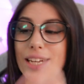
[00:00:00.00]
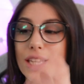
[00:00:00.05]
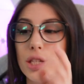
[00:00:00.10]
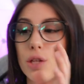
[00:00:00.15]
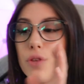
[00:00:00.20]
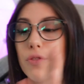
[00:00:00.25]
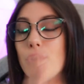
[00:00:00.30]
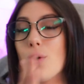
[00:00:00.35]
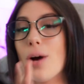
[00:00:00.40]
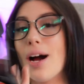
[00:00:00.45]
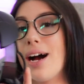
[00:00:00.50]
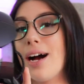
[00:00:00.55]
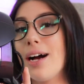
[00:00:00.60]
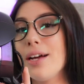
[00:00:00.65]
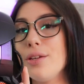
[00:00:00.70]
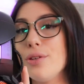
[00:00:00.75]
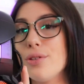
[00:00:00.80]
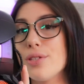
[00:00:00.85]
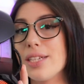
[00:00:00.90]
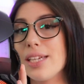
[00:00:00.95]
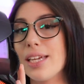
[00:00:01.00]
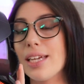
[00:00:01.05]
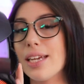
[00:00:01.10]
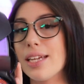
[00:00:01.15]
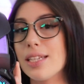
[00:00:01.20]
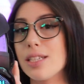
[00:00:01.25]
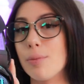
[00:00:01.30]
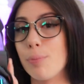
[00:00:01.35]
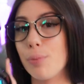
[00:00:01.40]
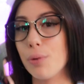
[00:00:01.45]
So if you are using it
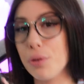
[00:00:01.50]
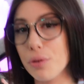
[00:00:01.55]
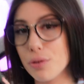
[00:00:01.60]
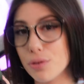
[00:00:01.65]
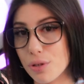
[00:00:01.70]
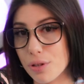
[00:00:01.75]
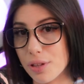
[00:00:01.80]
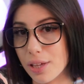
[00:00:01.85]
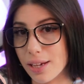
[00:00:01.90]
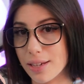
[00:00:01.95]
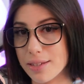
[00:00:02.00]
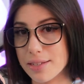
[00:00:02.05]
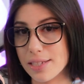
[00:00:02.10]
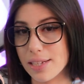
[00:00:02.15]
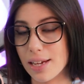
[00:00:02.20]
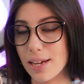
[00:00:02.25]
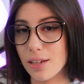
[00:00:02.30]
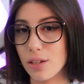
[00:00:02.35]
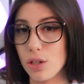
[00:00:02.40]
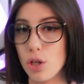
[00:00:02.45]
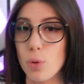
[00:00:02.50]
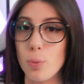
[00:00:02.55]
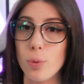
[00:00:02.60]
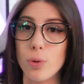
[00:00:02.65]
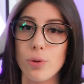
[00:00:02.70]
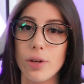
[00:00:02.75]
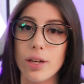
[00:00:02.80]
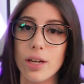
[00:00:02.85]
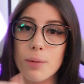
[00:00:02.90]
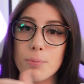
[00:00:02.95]
as a Bluetooth headset, you will
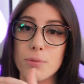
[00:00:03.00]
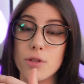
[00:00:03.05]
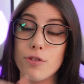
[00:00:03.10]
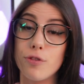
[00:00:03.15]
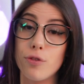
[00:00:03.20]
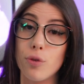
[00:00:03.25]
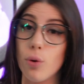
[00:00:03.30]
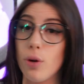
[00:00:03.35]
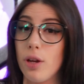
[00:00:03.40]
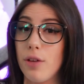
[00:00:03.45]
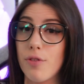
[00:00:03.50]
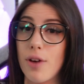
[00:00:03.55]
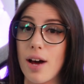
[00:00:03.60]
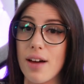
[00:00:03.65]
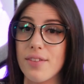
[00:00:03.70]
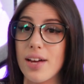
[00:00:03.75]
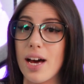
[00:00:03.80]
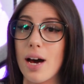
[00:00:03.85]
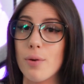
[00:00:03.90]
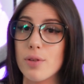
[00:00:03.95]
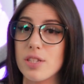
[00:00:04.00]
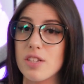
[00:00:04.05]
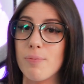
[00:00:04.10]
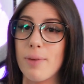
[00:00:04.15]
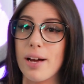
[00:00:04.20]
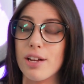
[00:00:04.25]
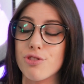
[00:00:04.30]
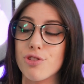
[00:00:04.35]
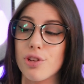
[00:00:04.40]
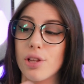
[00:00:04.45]
get up to 45 hours of
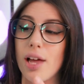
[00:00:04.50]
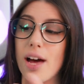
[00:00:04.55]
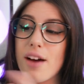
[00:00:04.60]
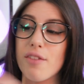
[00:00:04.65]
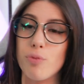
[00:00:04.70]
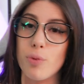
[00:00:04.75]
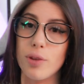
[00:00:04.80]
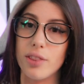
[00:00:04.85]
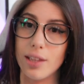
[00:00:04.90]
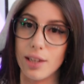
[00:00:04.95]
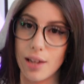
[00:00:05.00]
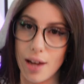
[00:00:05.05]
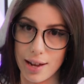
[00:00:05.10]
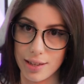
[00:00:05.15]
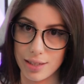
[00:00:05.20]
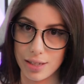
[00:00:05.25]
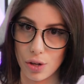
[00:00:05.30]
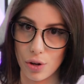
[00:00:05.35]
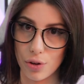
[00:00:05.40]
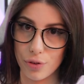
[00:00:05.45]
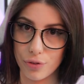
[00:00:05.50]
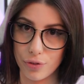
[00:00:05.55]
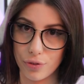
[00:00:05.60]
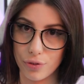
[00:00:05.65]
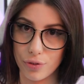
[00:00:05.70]
battery life with the lights off.